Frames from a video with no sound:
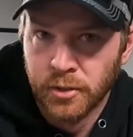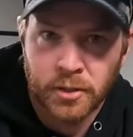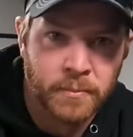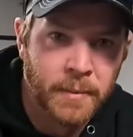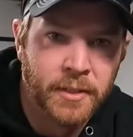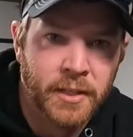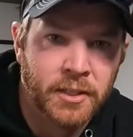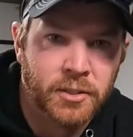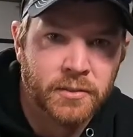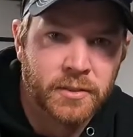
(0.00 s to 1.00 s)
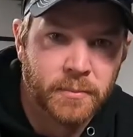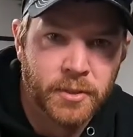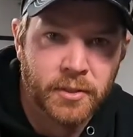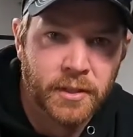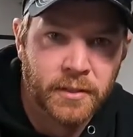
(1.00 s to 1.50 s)
to it, or maybe teach some
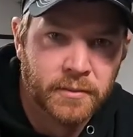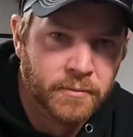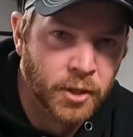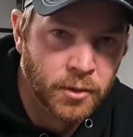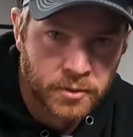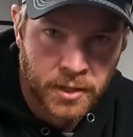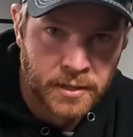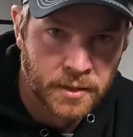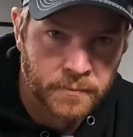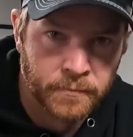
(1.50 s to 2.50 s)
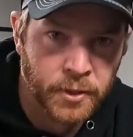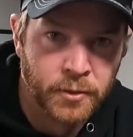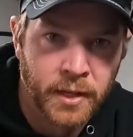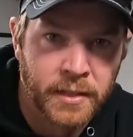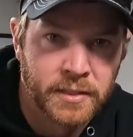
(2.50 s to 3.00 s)
of you that throw it a
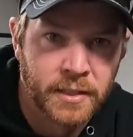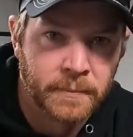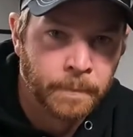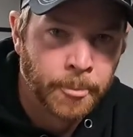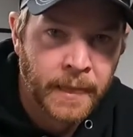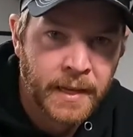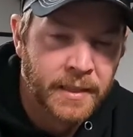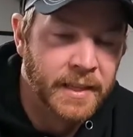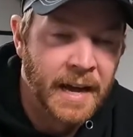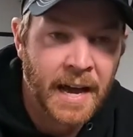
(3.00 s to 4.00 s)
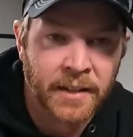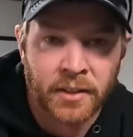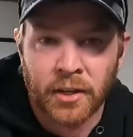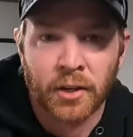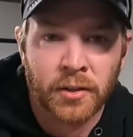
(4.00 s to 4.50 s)
few things that I've
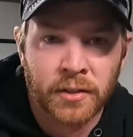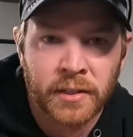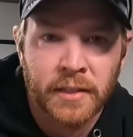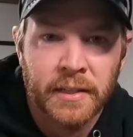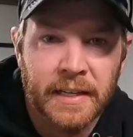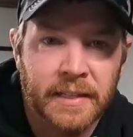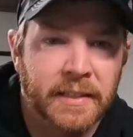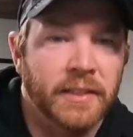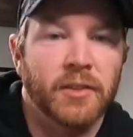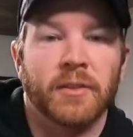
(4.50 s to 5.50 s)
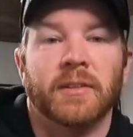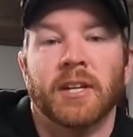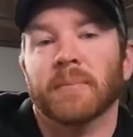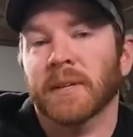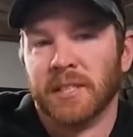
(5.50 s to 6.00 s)
learned, and then you can
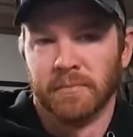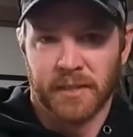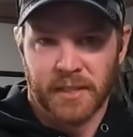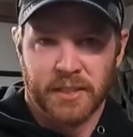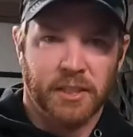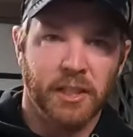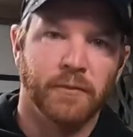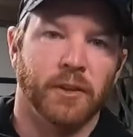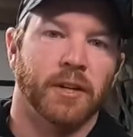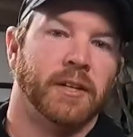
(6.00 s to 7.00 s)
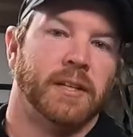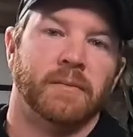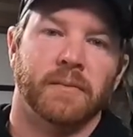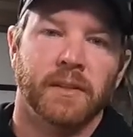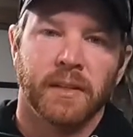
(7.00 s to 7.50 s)
tell me some things that you've learned,
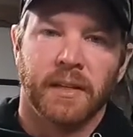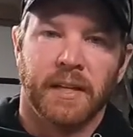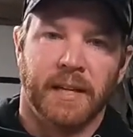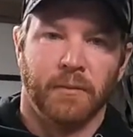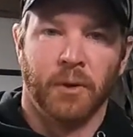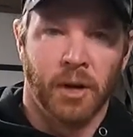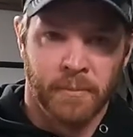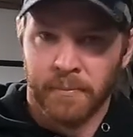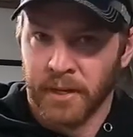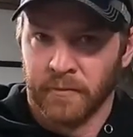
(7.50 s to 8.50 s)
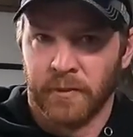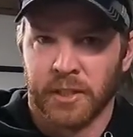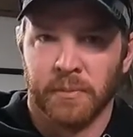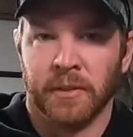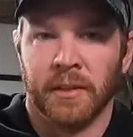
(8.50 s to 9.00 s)
and we'll all be better
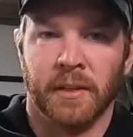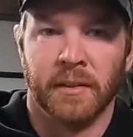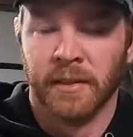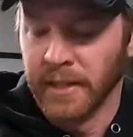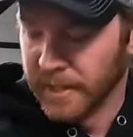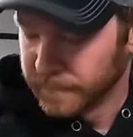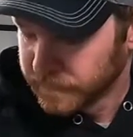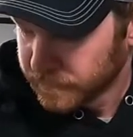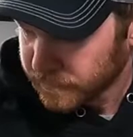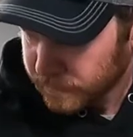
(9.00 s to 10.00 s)
fishermen at the end of the day.